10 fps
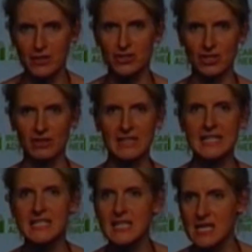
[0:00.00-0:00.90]
as she
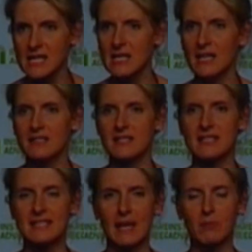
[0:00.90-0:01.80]
leaned in to
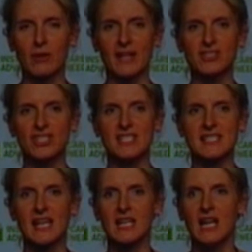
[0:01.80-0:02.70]
the table, and she
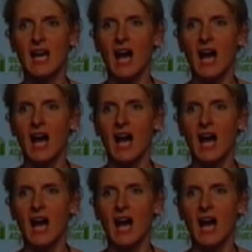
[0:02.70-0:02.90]
said,